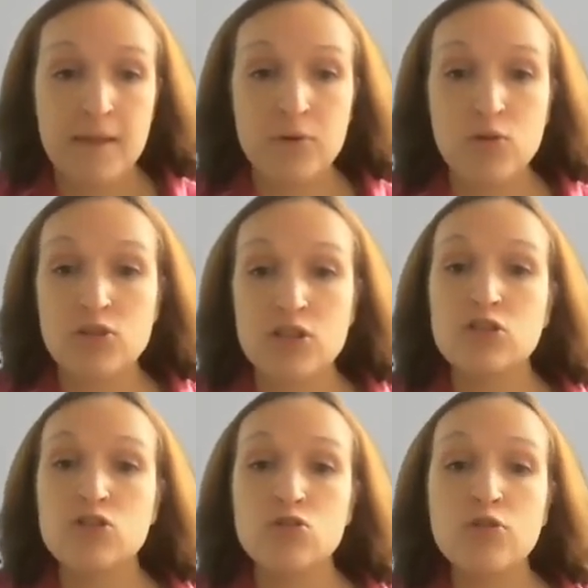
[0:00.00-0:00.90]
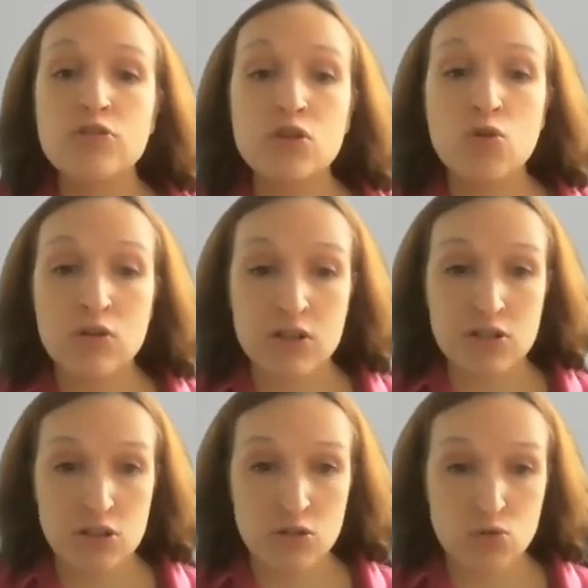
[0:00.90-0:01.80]
because it's not the only
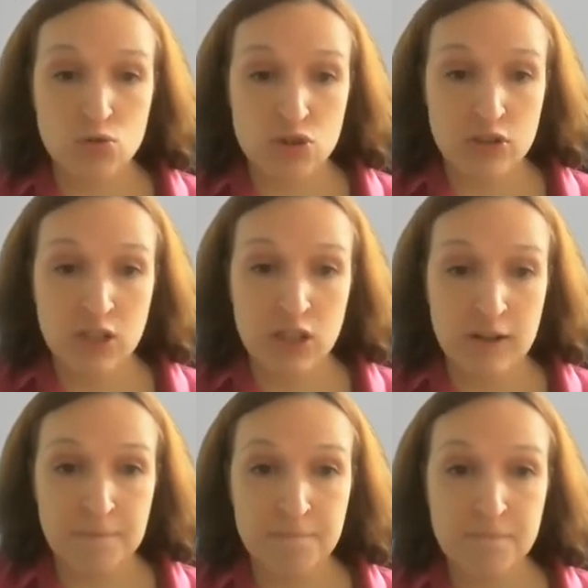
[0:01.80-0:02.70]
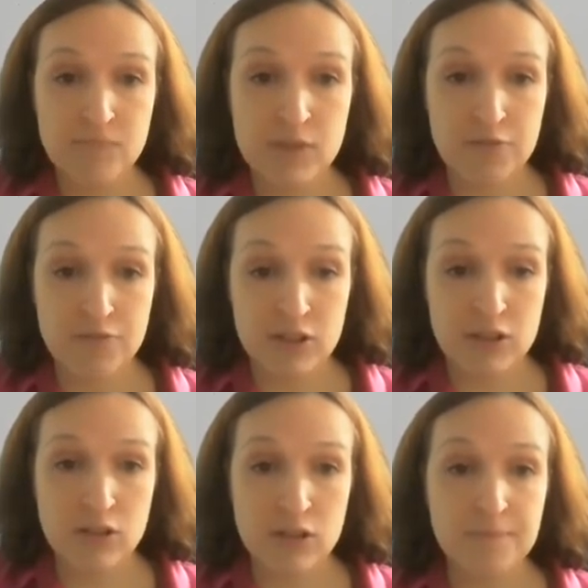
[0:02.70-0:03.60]
solution here,
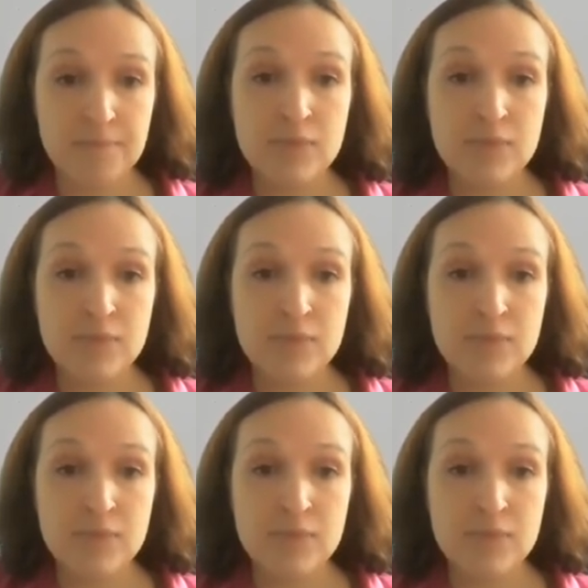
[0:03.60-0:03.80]
definitely.